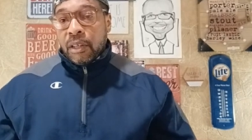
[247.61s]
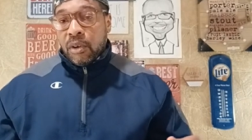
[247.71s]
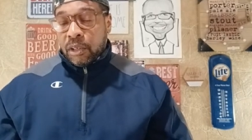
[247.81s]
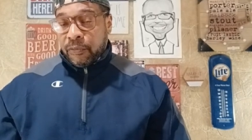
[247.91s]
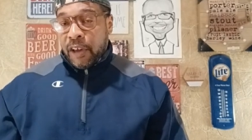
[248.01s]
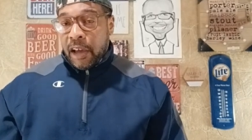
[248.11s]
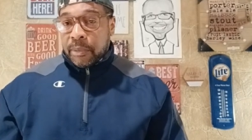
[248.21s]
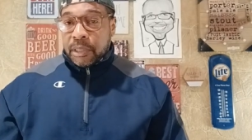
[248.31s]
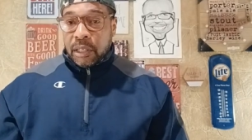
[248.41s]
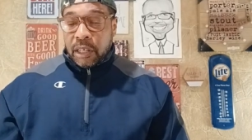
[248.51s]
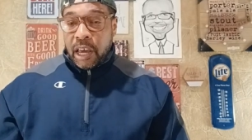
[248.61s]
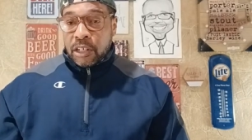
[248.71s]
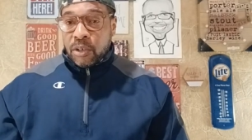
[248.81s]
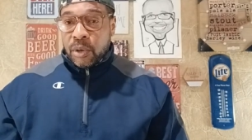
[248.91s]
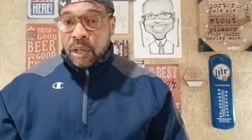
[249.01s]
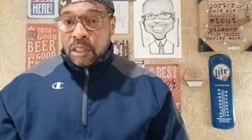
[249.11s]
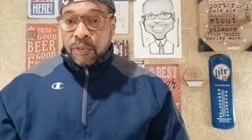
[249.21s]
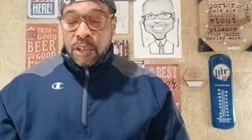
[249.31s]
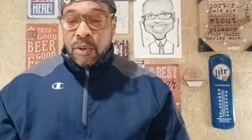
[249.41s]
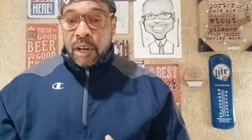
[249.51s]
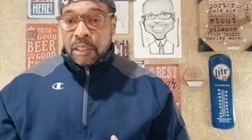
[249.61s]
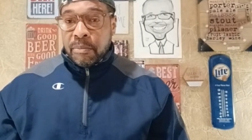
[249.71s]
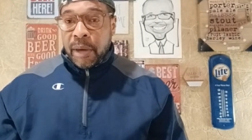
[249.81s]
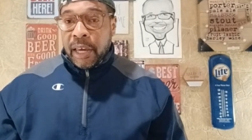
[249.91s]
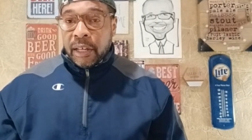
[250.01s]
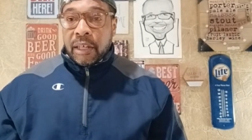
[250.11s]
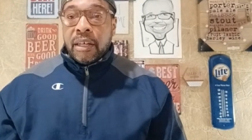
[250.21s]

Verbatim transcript: or the 5% categories for US Bank,